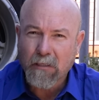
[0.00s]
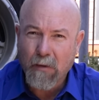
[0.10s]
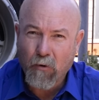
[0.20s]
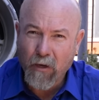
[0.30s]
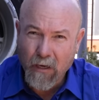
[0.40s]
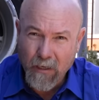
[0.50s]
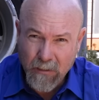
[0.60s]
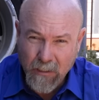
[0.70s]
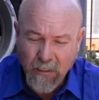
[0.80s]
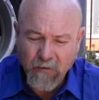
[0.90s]
They're putting an
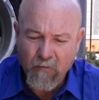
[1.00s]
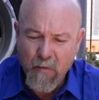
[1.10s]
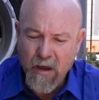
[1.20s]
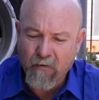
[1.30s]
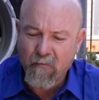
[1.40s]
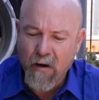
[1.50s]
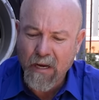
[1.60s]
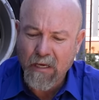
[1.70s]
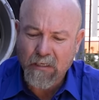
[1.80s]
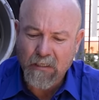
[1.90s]
extensive amount of
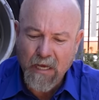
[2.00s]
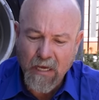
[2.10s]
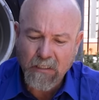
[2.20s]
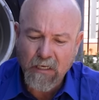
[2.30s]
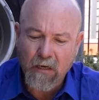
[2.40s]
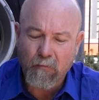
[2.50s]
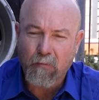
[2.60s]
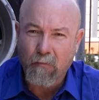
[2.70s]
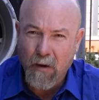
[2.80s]
money into testing